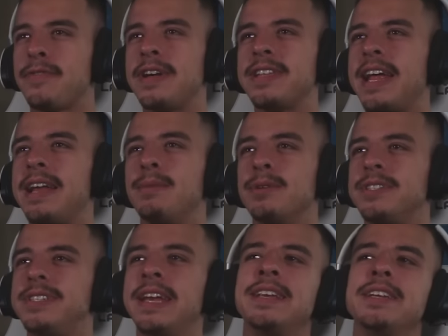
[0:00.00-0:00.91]
if you find an
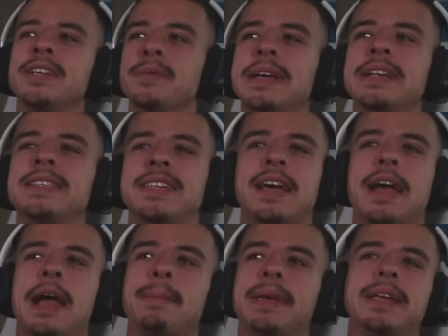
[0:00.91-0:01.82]
animal dead and you eat
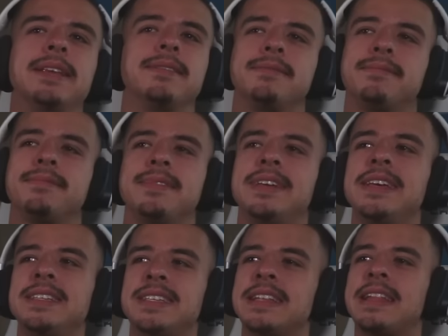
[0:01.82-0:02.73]
it, I mean,
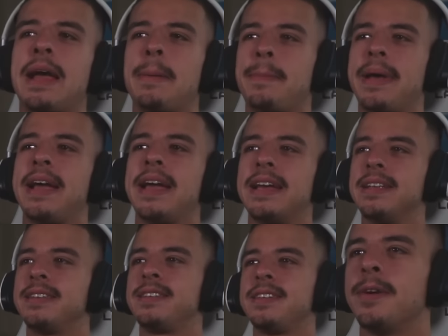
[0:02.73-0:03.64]
is it that
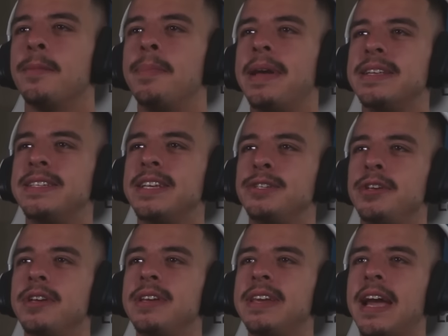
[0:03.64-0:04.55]
bad compared to
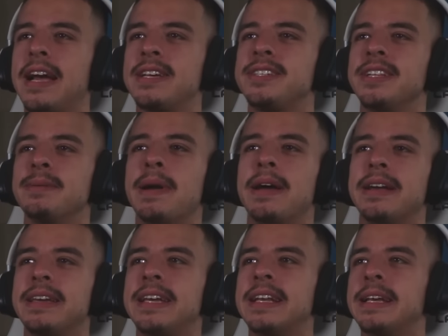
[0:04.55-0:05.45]
literally gassing them
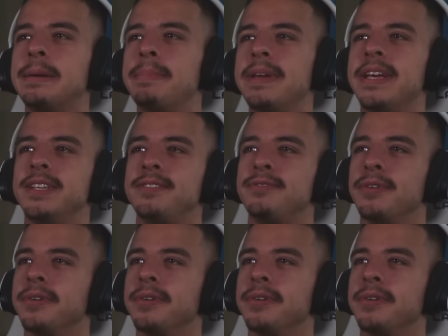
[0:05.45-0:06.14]
out and killing bees